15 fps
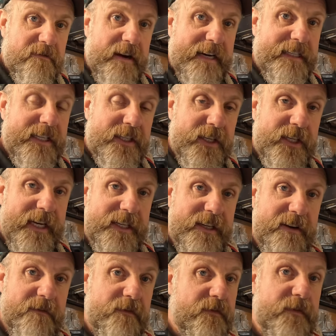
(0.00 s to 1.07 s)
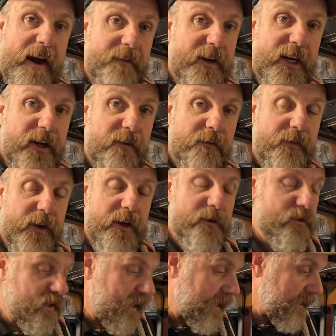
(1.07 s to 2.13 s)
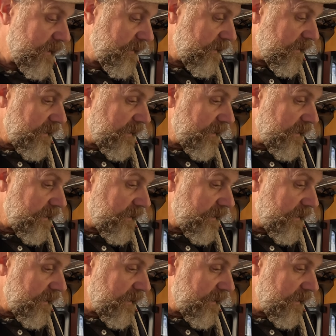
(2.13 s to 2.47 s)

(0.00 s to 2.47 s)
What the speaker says: Right, this is getting very confusing.